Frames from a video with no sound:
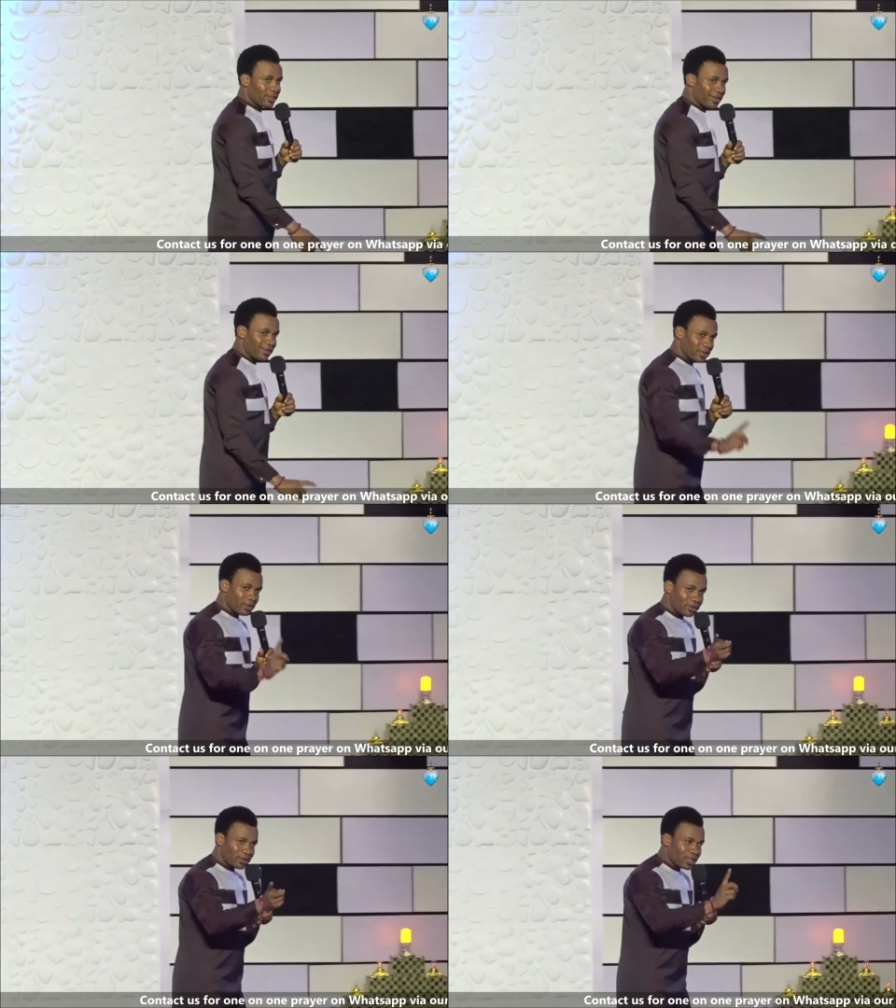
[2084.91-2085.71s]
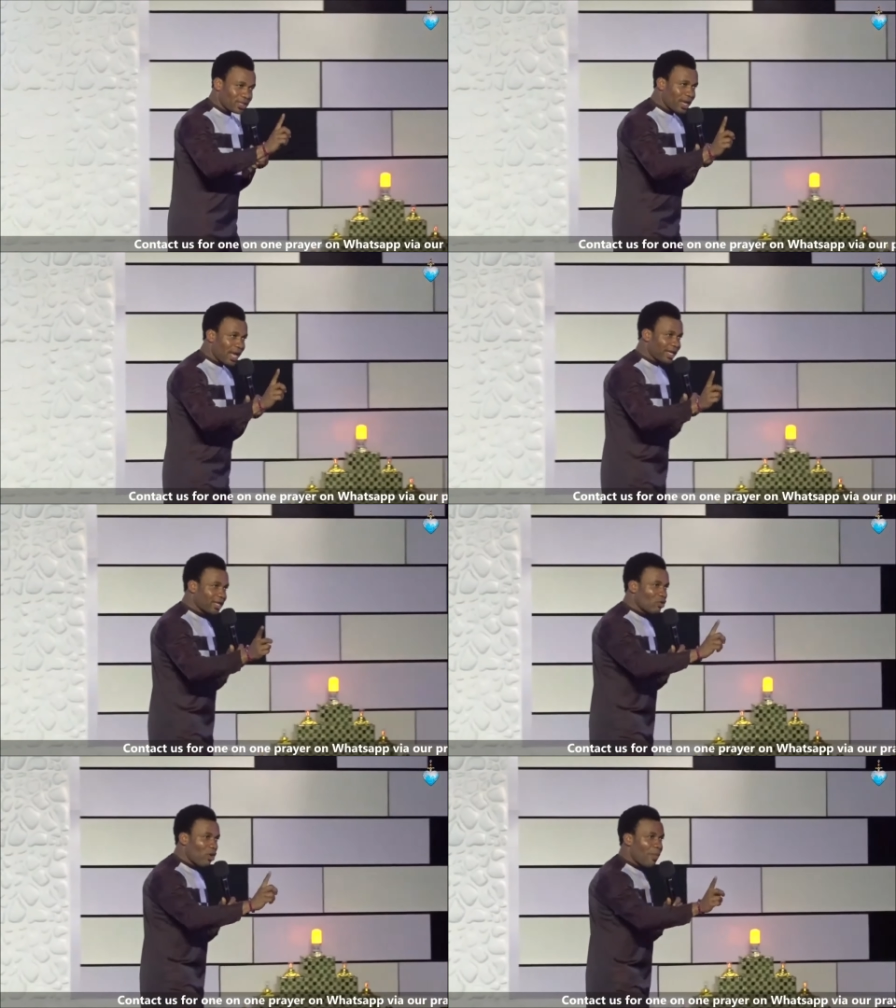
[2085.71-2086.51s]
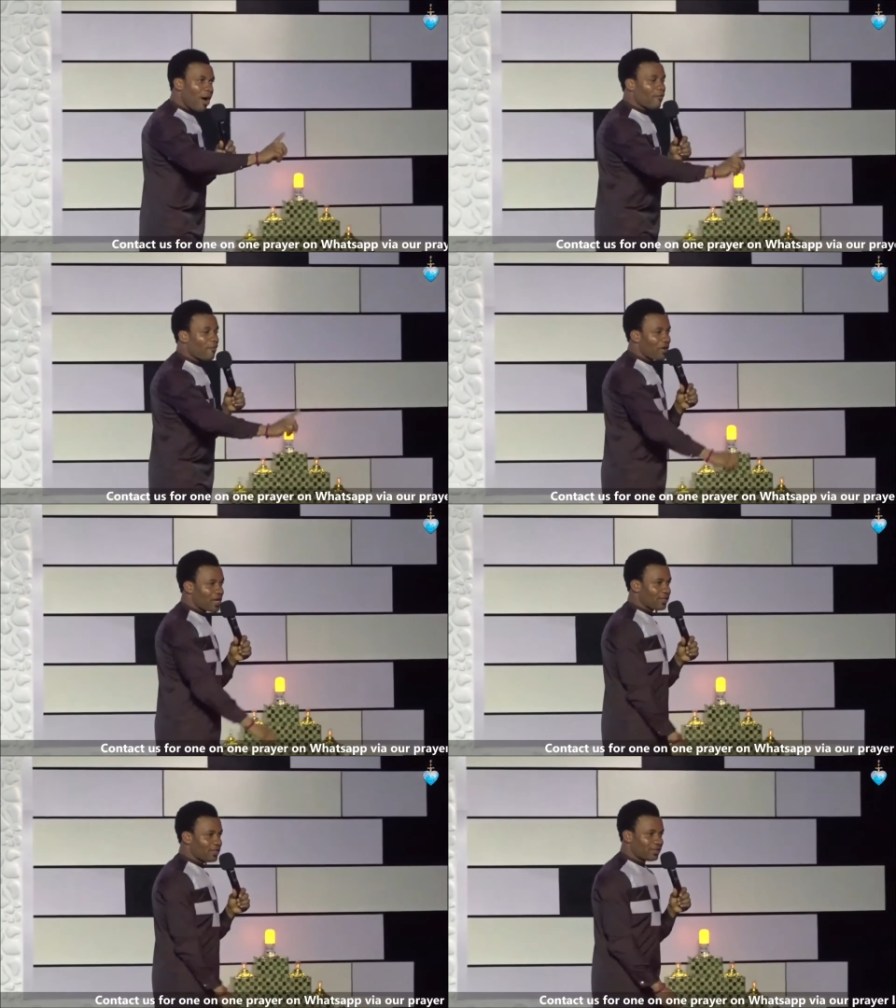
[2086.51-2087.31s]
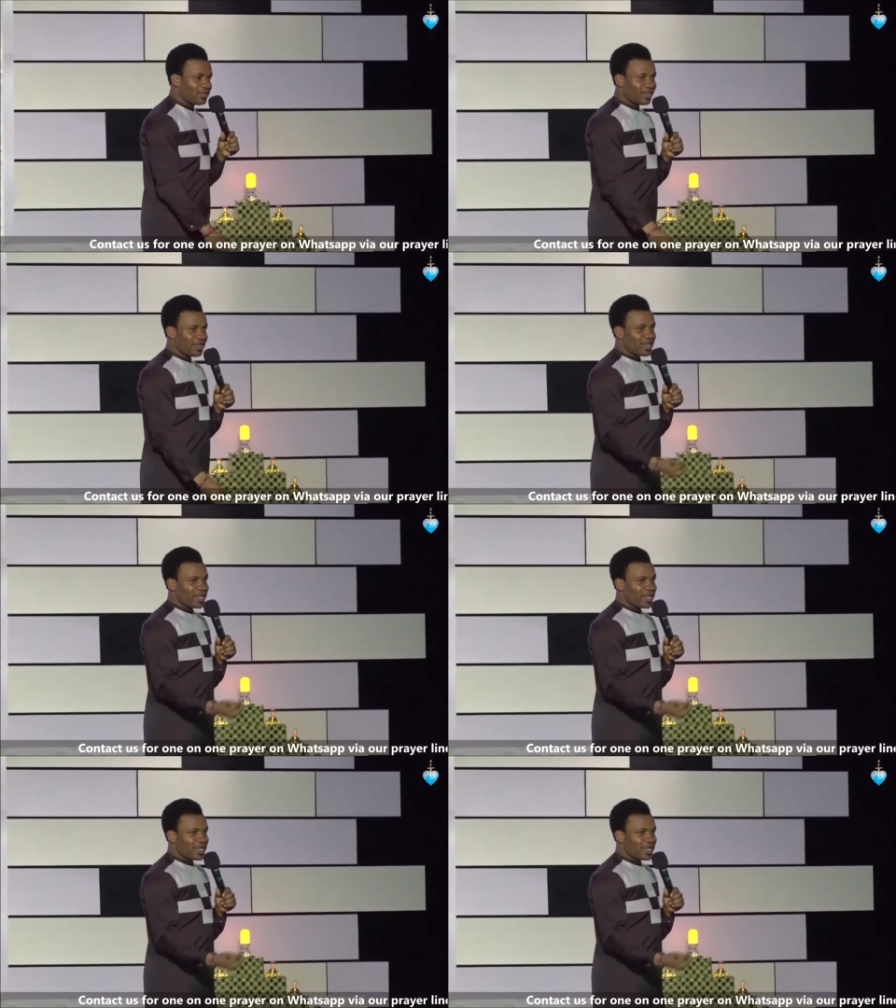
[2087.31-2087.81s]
There is nothing like a normal offense,